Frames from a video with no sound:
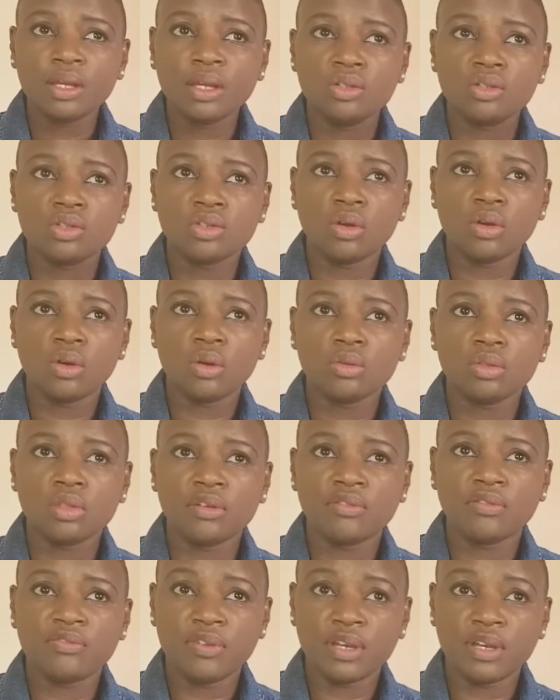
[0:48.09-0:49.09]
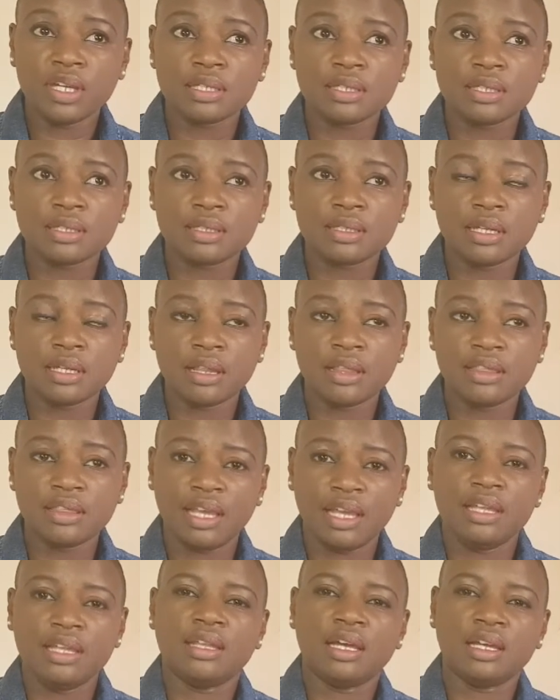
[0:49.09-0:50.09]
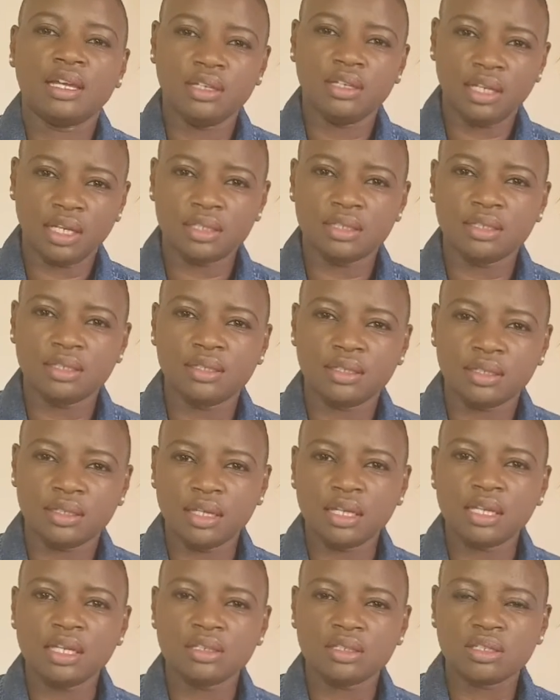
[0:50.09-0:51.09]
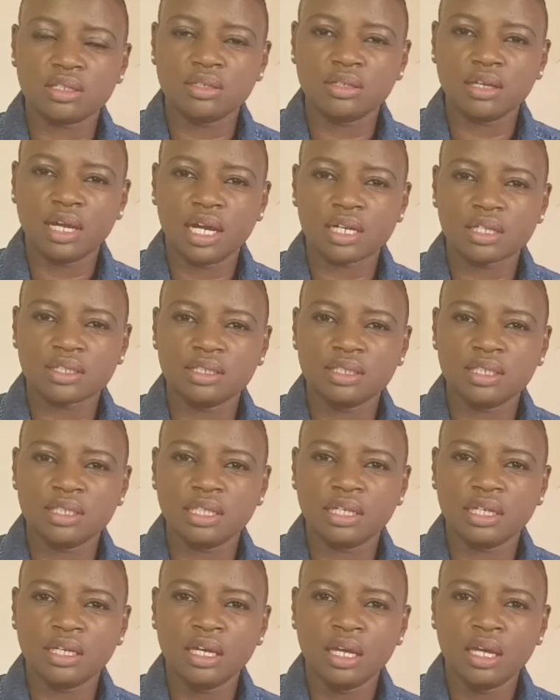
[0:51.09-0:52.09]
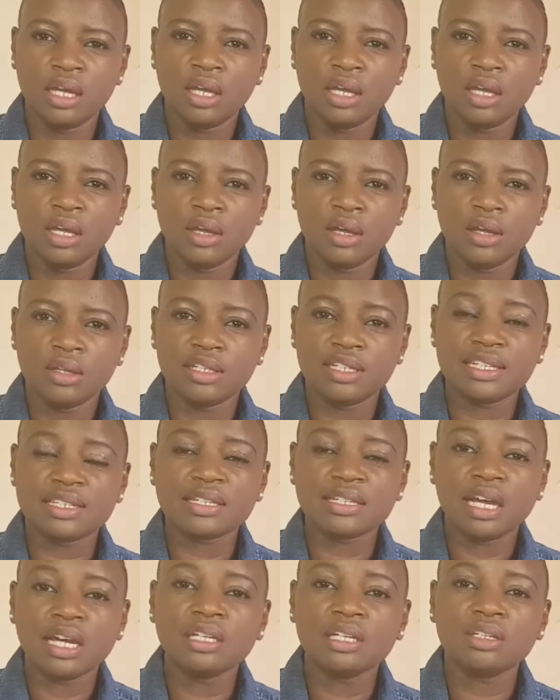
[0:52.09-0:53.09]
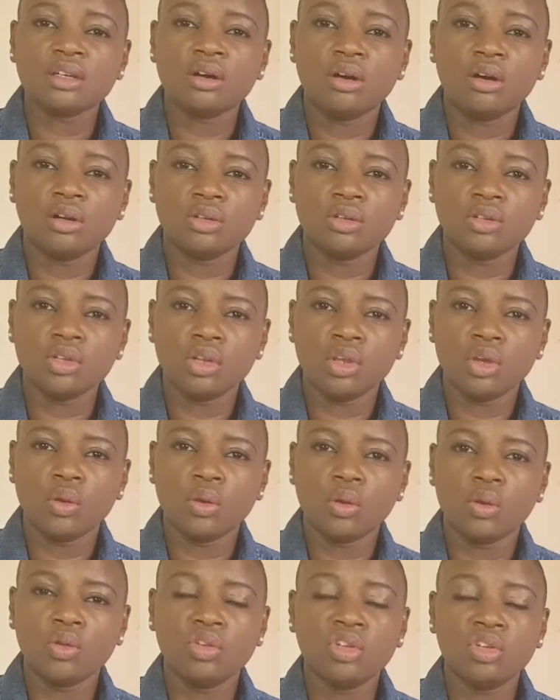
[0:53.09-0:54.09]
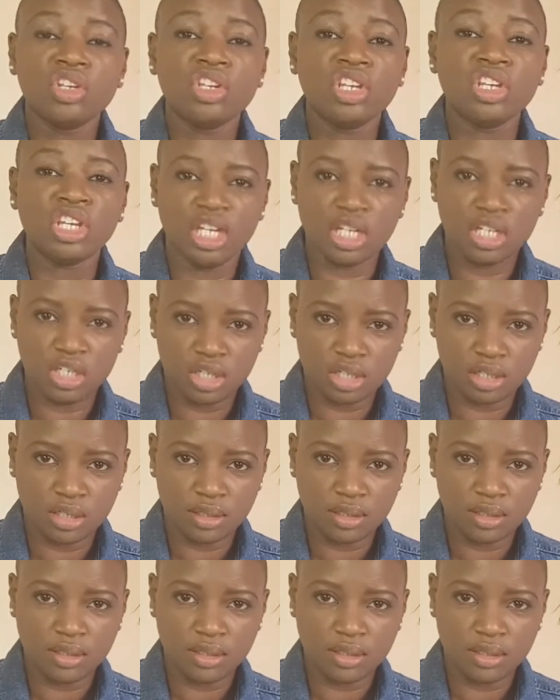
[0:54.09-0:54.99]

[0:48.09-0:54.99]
So the first thing that you need to do is to actually decide on your niche.